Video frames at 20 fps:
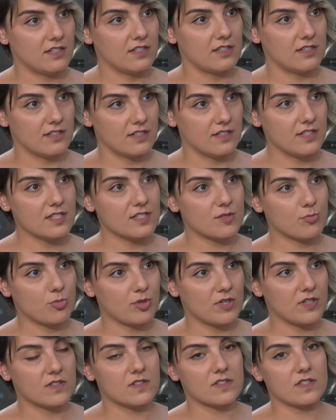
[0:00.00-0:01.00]
in this,
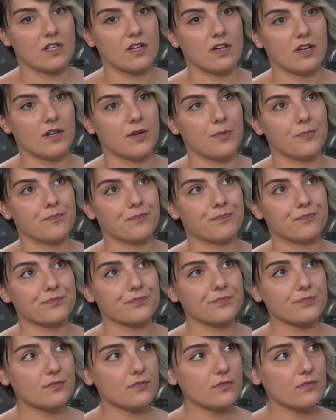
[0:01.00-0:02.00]
but um,
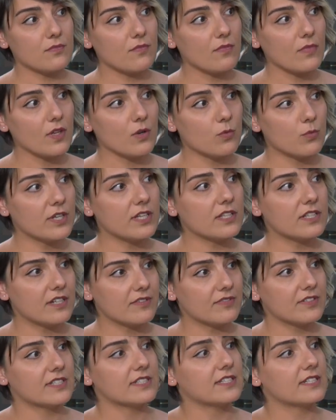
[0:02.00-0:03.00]
we
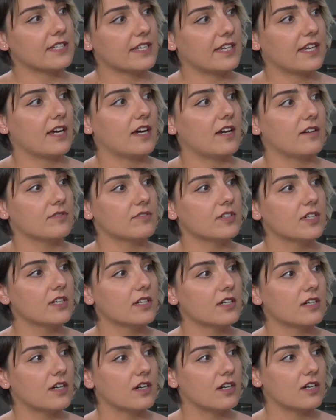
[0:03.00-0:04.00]
definitely have
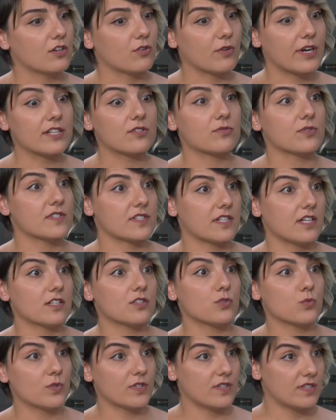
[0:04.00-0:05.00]
uh, great
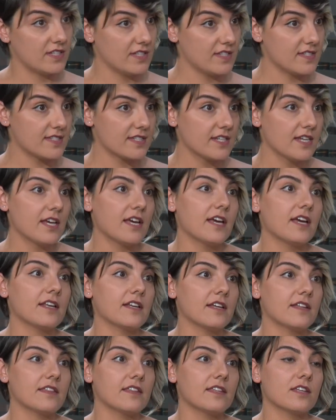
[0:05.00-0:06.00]
results with this.
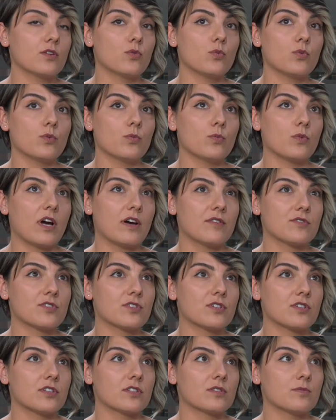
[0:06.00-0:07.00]
And I think
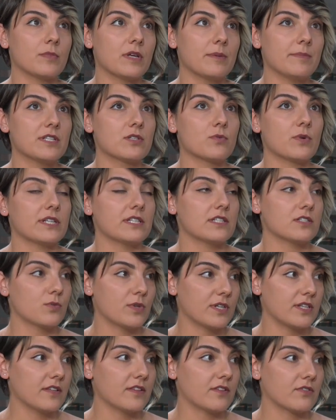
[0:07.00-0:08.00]
after maybe
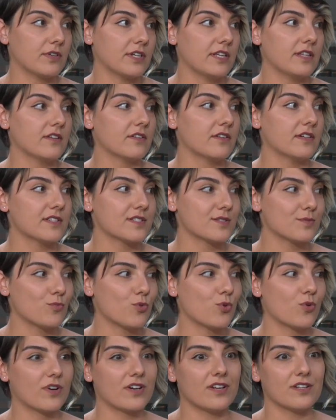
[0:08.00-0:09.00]
2023, there is
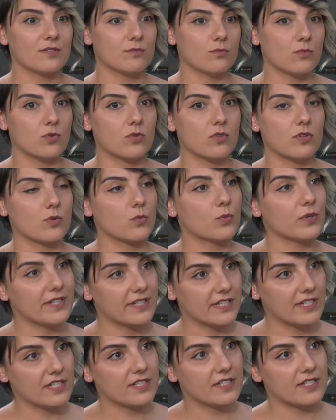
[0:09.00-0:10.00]
more and more
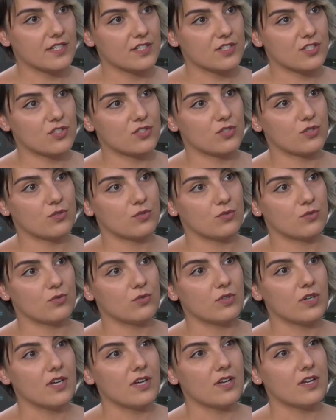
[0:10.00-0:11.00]
willingness
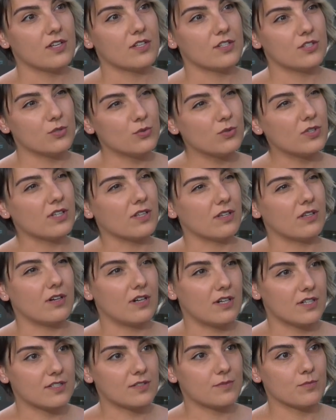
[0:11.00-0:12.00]
to do a
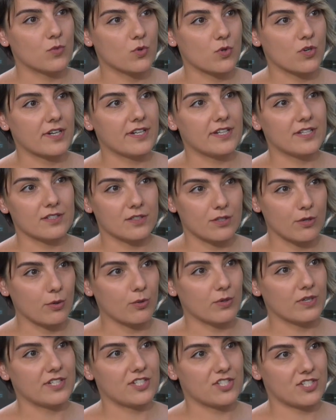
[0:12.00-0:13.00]
lot more in
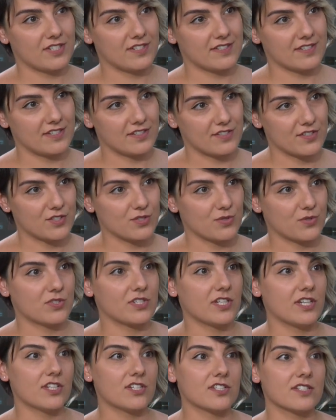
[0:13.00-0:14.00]
coalitions and
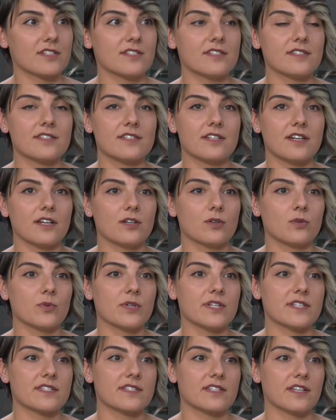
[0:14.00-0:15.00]
associations. I
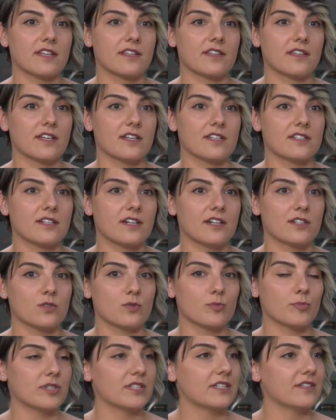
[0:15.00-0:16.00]
always say that I
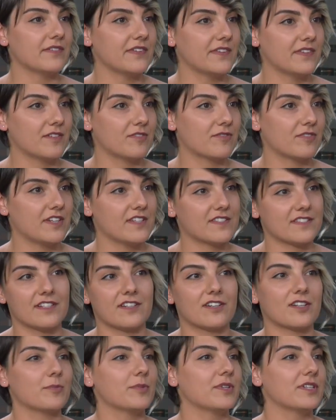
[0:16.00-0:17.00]
don't believe in the phrase
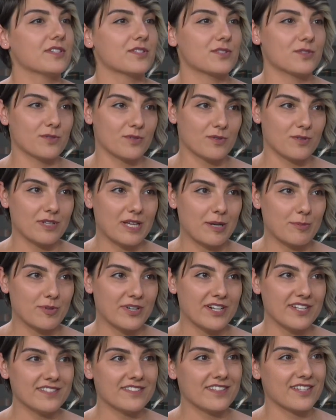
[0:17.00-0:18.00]
that Armenians don't
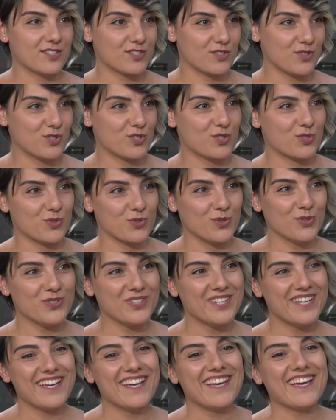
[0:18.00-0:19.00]
collaborate. That's not true.
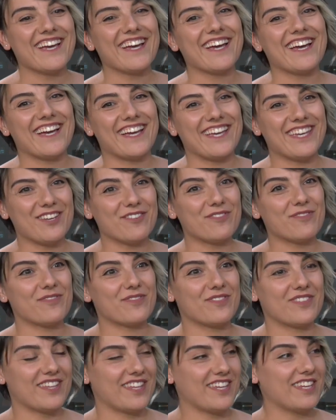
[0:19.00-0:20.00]

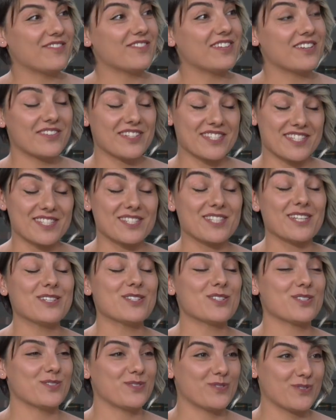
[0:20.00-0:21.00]
if if there is
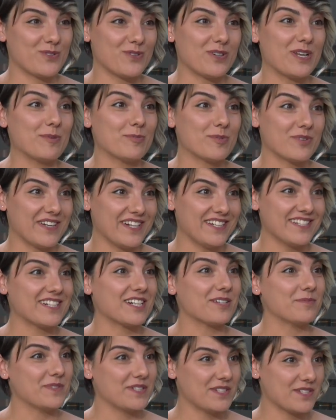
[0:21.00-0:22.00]
intention to collaborate,
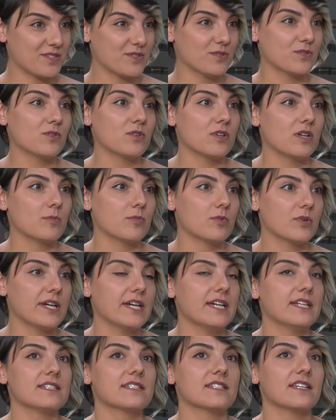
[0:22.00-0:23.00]
Armenians do
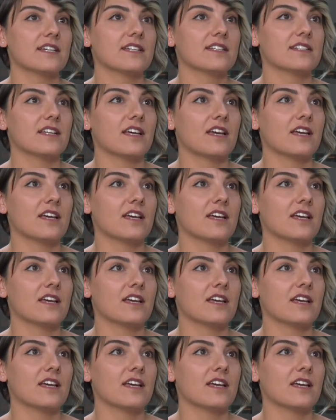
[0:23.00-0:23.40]
collaborate. And